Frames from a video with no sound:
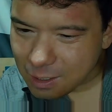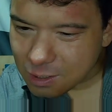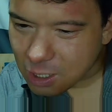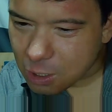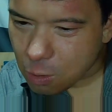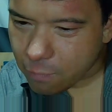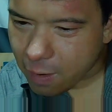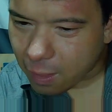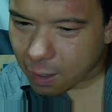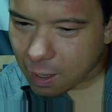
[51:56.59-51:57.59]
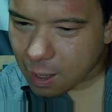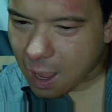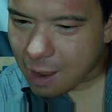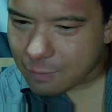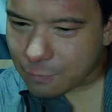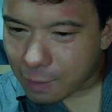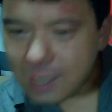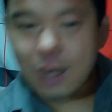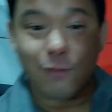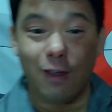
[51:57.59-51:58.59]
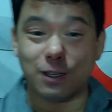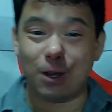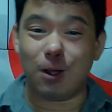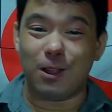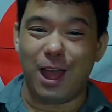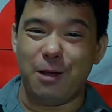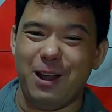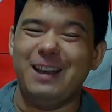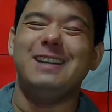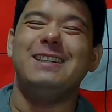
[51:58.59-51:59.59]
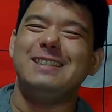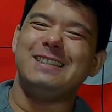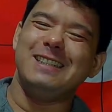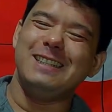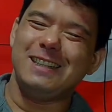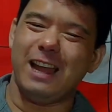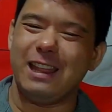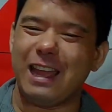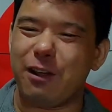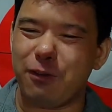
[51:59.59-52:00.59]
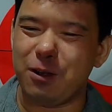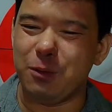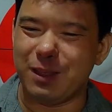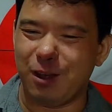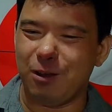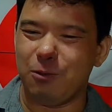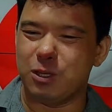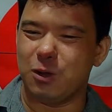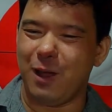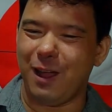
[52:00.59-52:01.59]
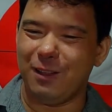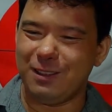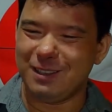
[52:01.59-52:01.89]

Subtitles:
Shenandoah Valley. Funny enough, I actually heard of that one. I think I had a friend who went there once in a while.